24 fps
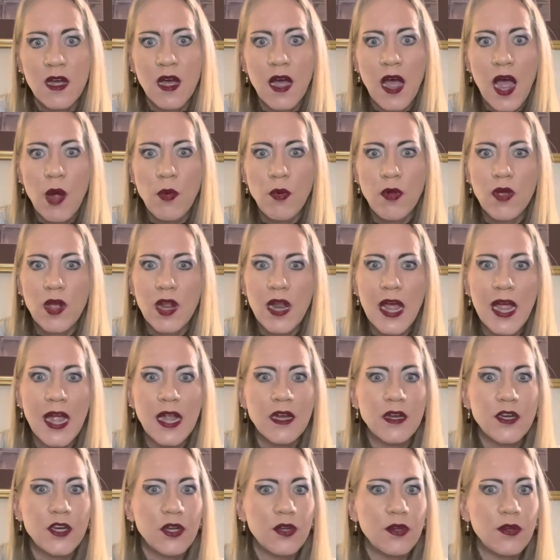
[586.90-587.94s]
And we were
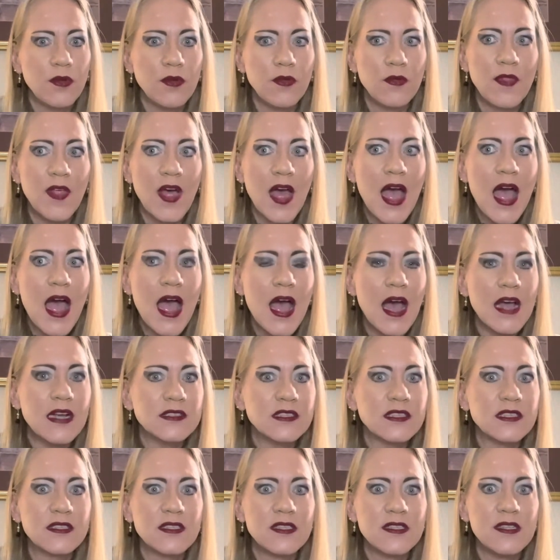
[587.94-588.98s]
like, dude,
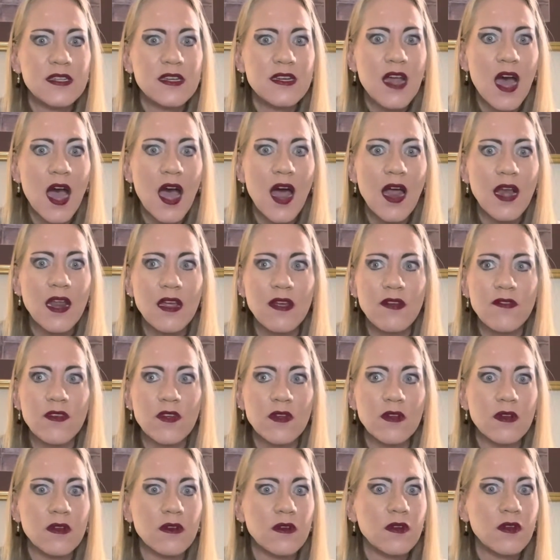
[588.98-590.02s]
that's not
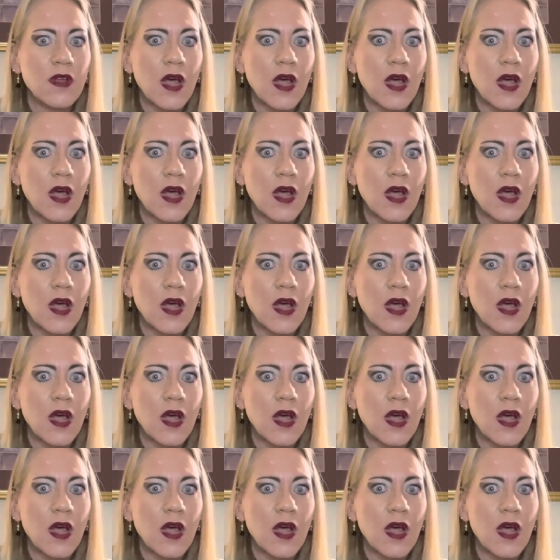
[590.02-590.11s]
even,